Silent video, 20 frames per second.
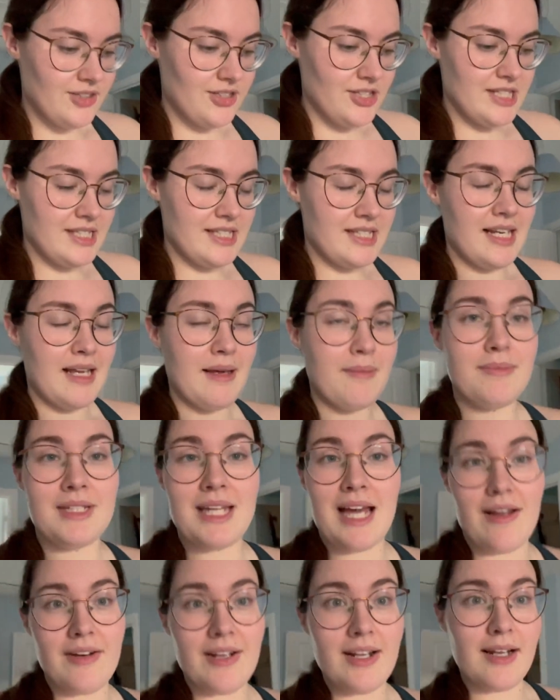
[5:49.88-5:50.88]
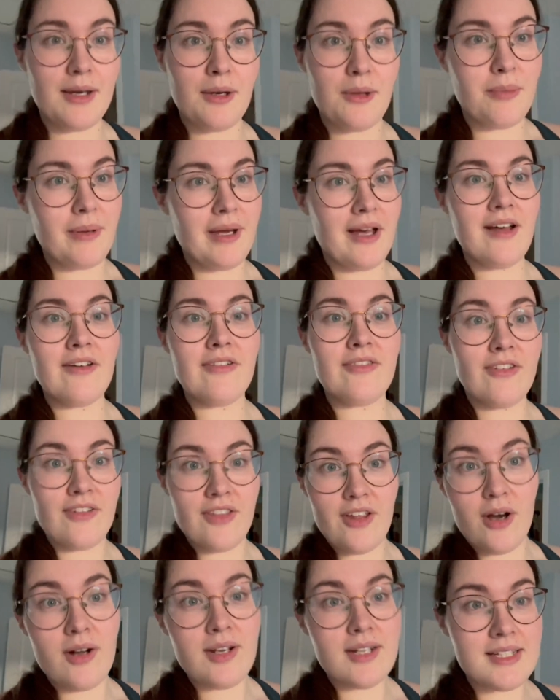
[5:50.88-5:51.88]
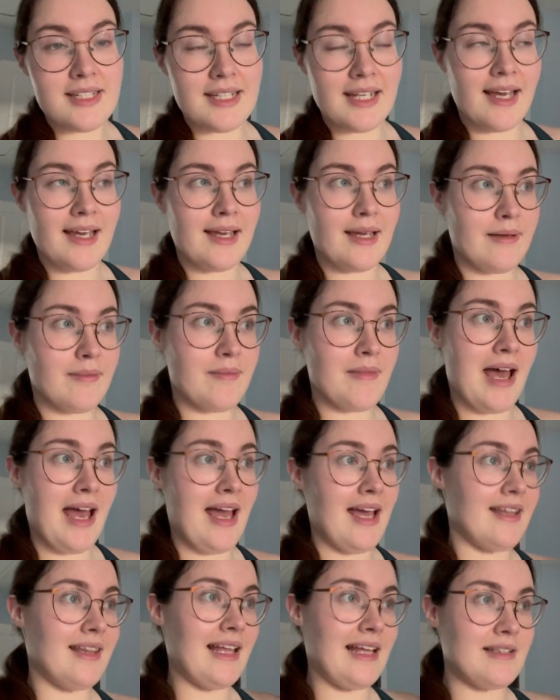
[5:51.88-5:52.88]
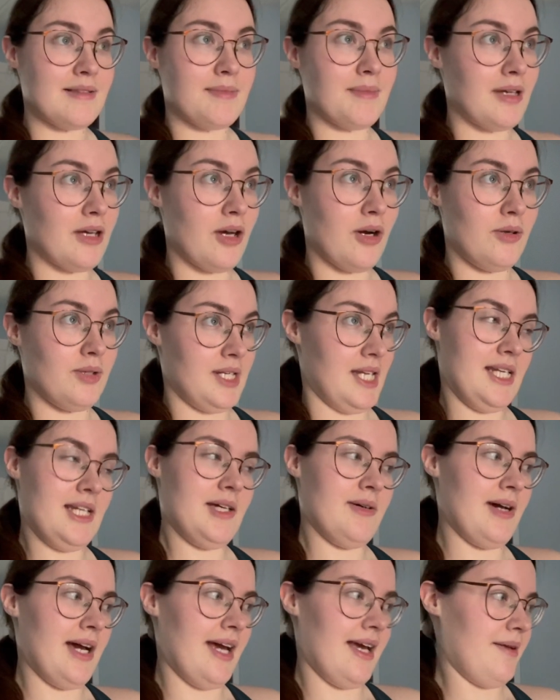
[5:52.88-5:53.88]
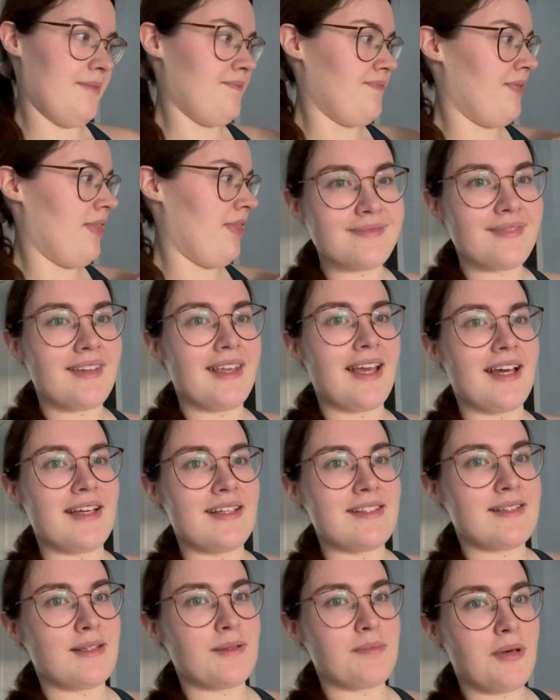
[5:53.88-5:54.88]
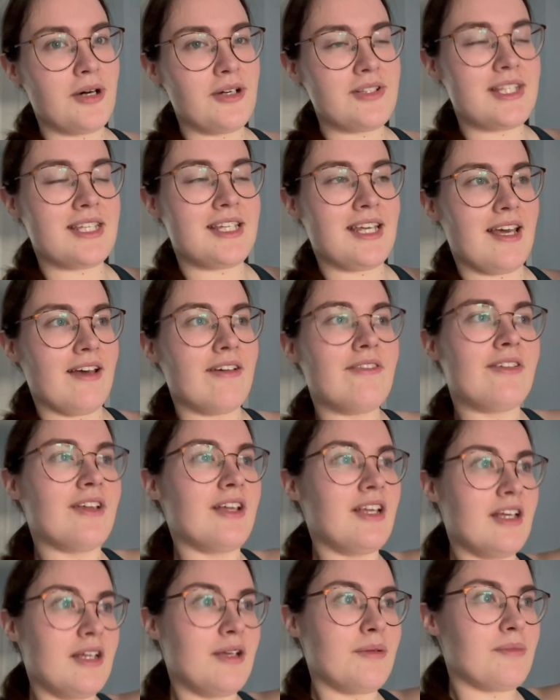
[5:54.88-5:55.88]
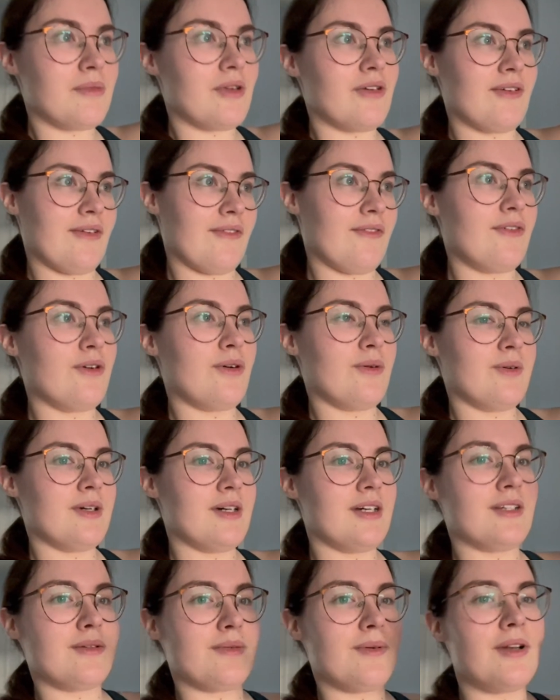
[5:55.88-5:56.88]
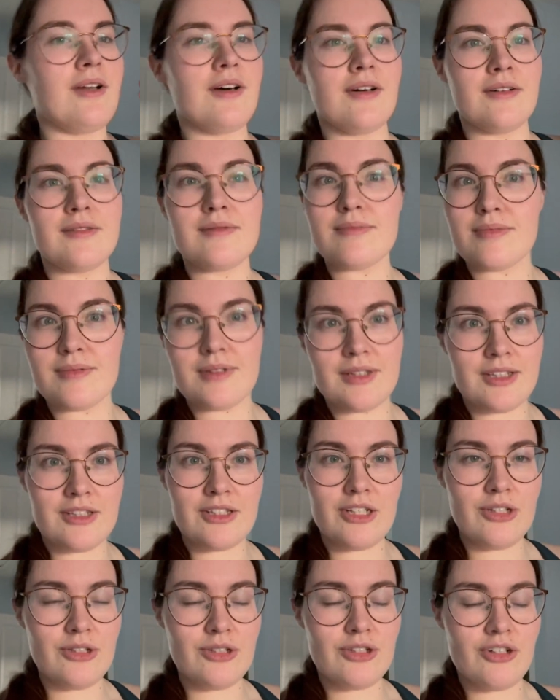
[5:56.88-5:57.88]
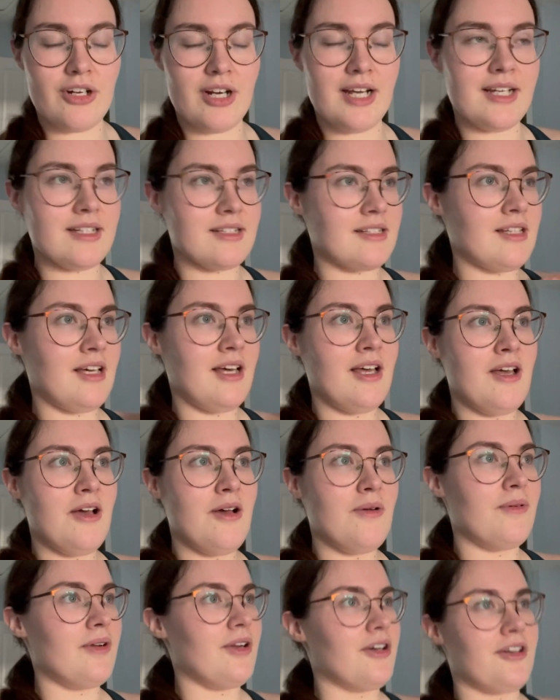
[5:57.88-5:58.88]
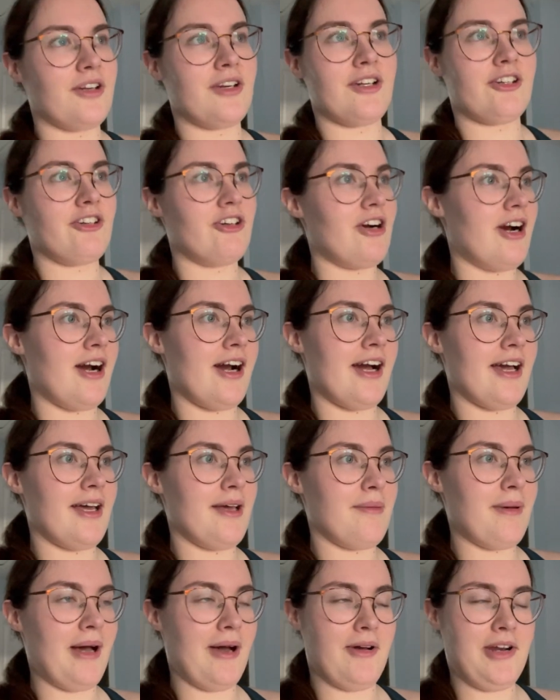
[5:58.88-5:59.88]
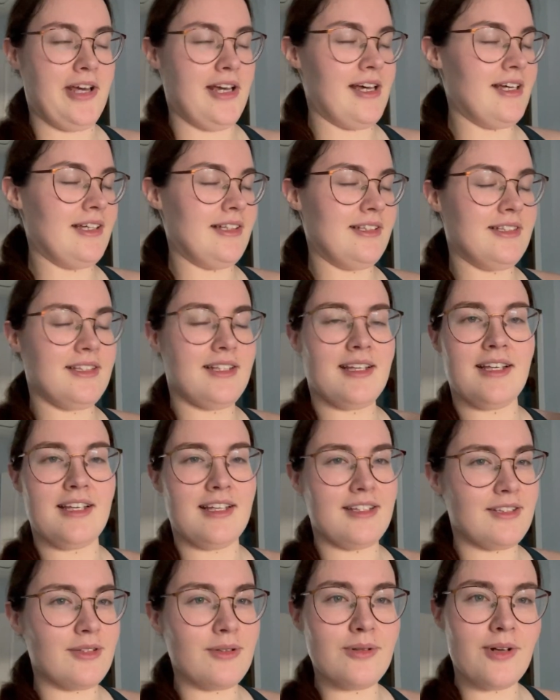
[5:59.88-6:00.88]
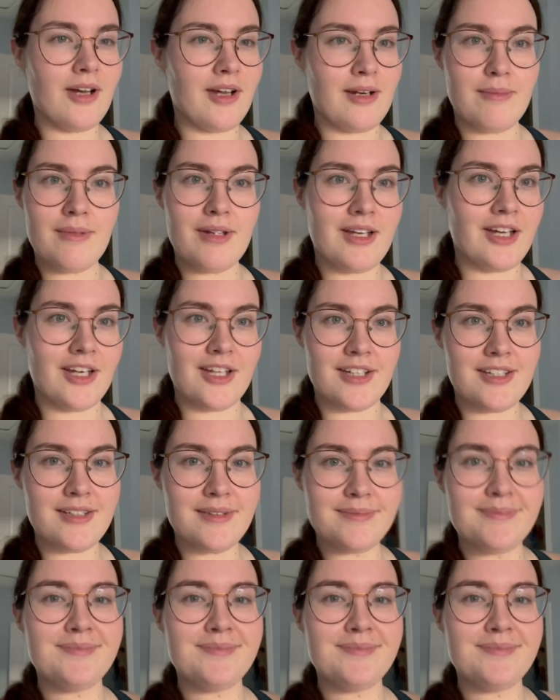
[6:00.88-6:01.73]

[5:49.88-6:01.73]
Just slim down a little bit for the holiday in May. That's my goal anyway. Yeah, it's a positive moving forward. We're not too strict. We're not gonna cry about it. It's all gonna be good.